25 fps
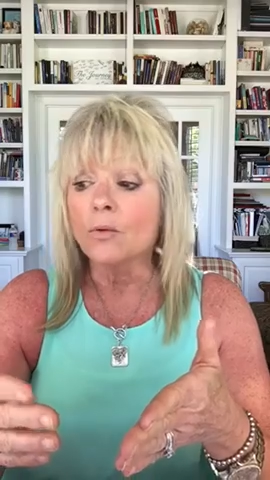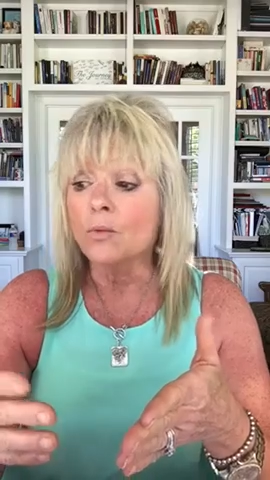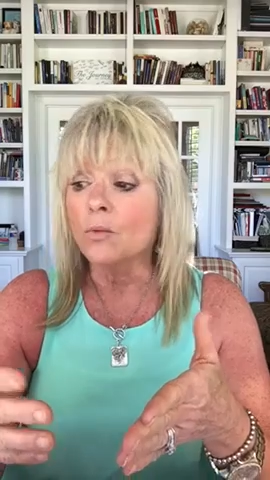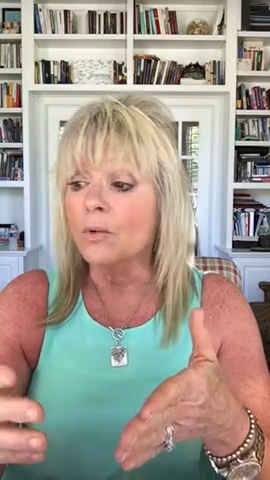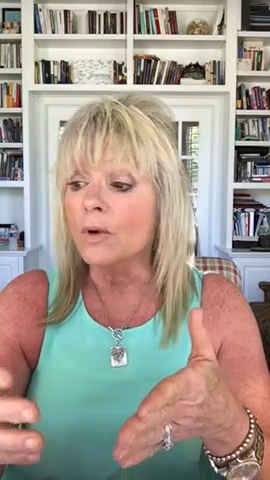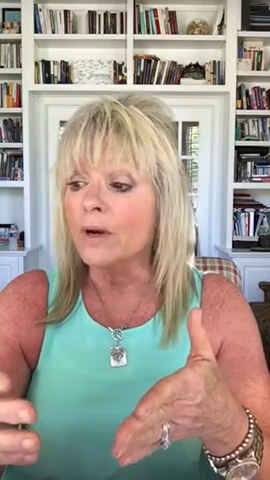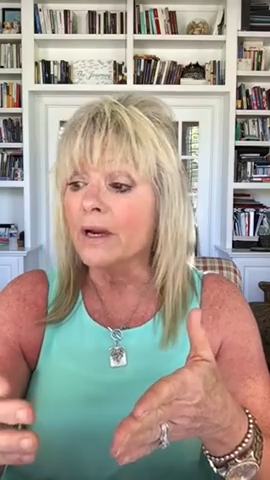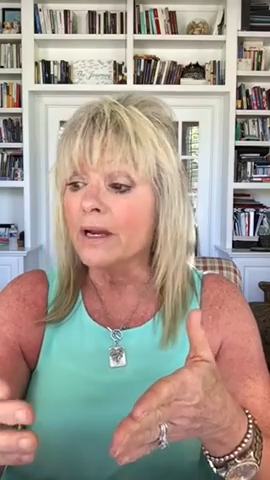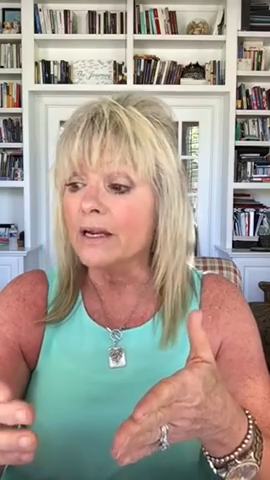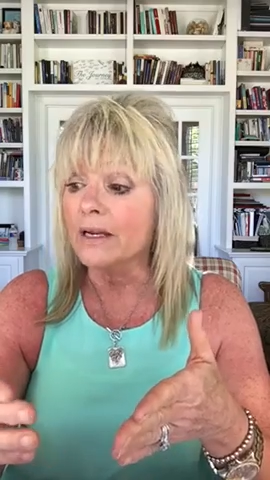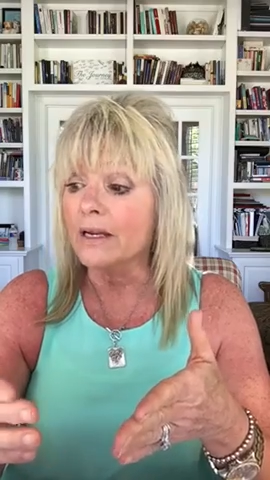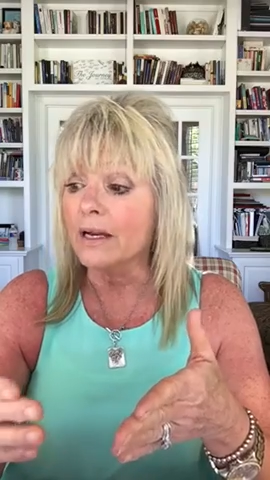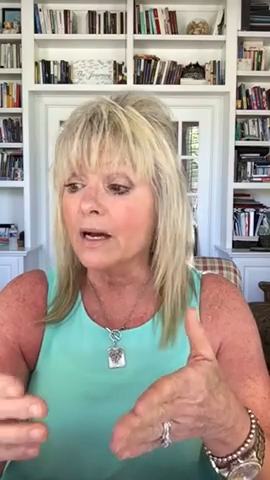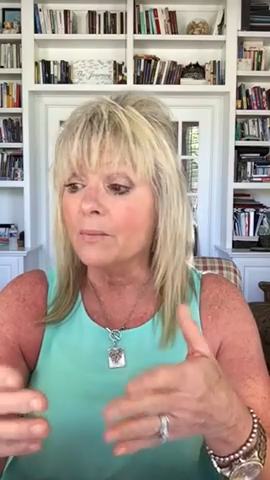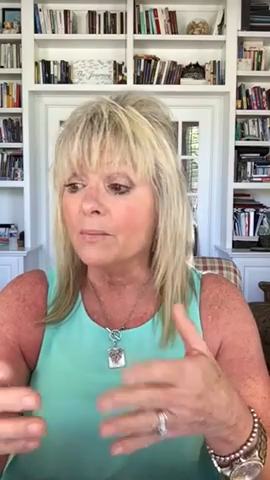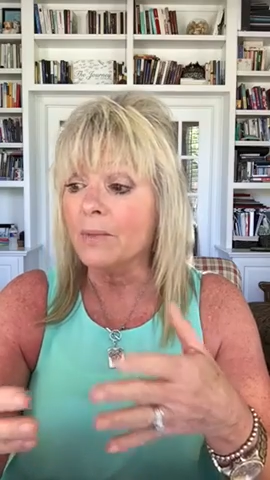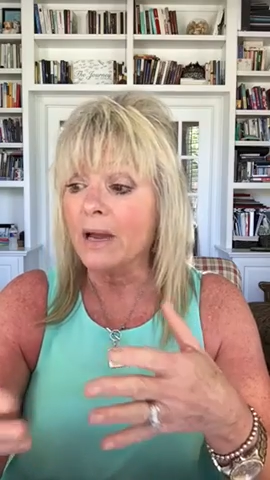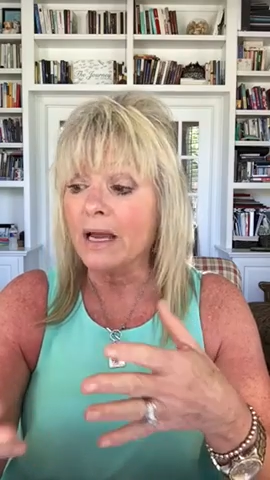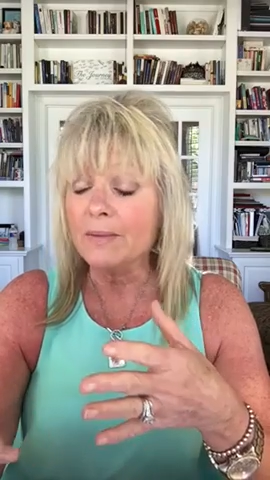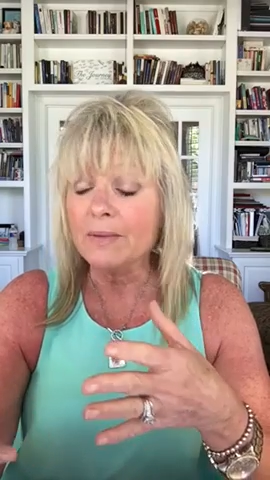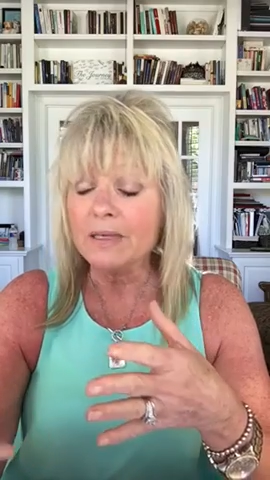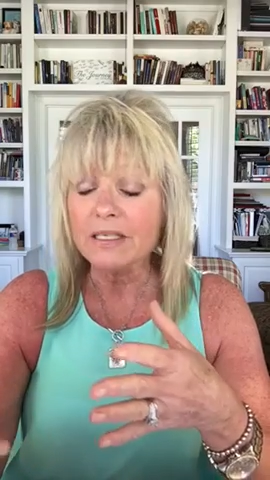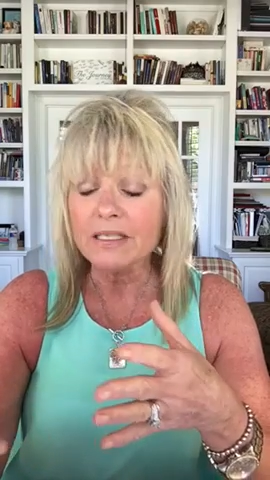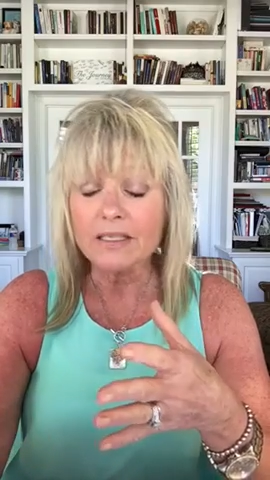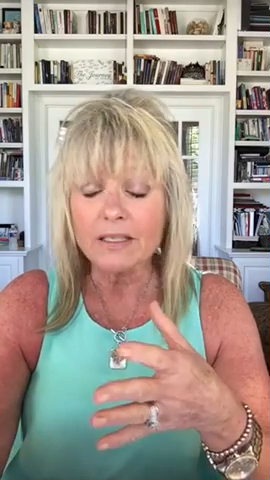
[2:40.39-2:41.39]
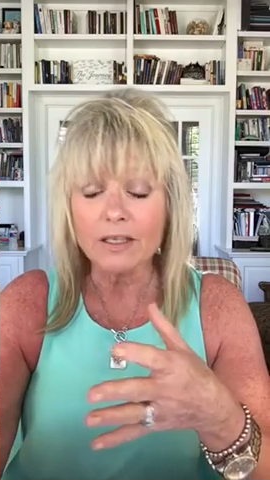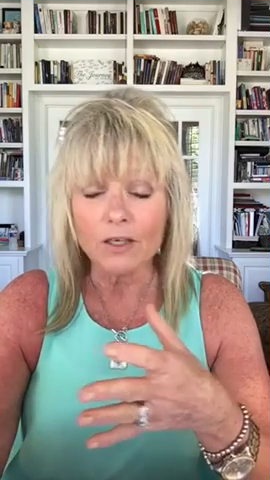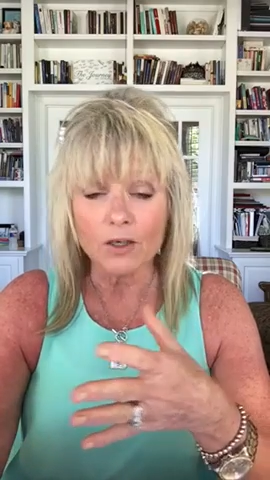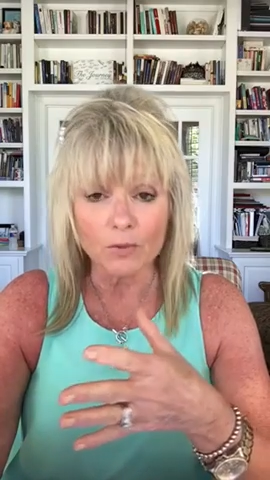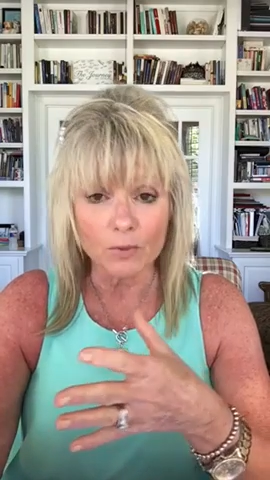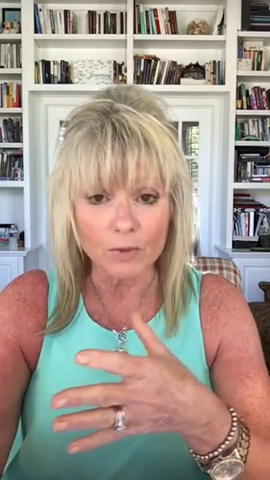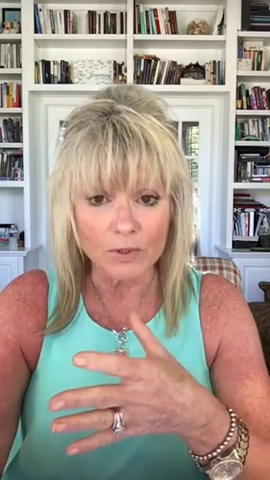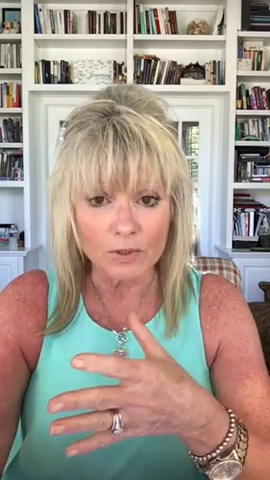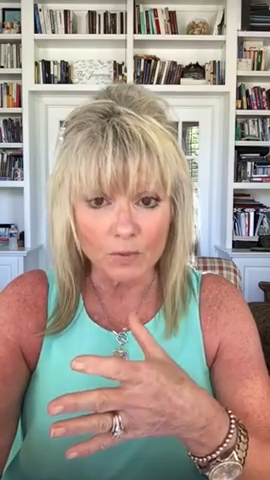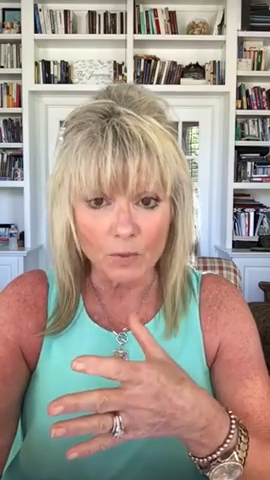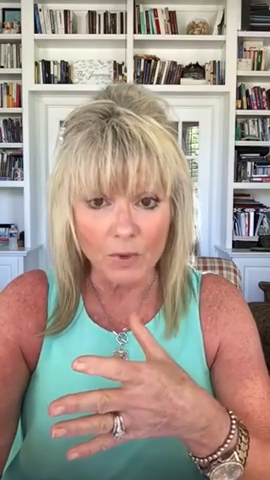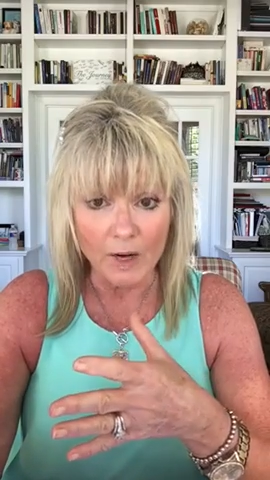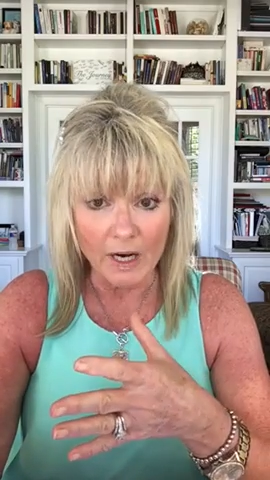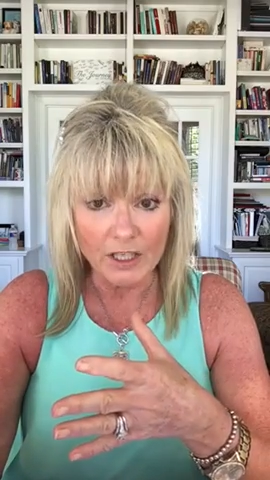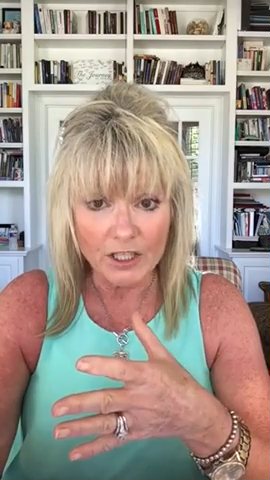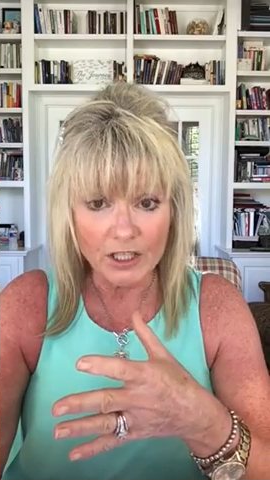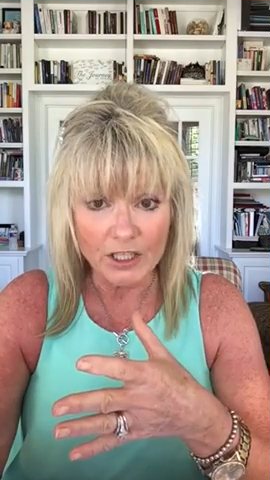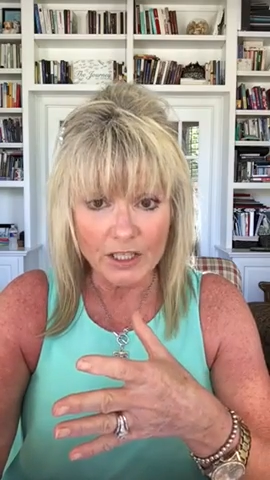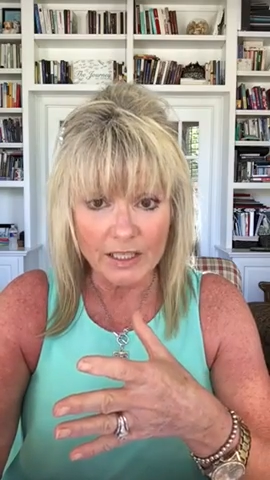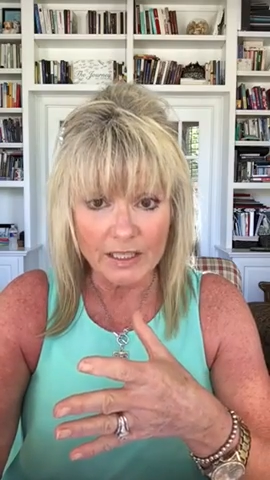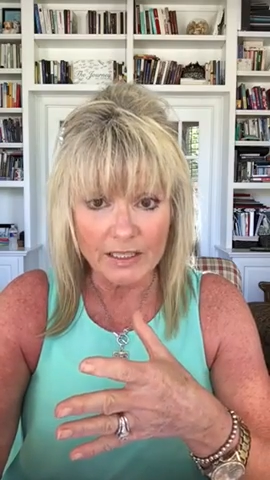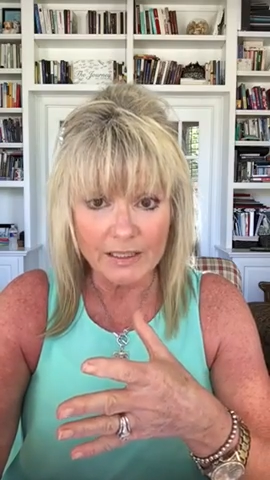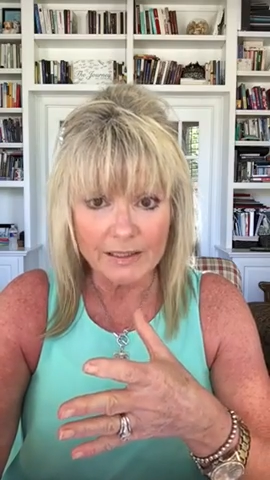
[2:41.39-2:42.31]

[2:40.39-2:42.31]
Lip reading: when a babysitter was watching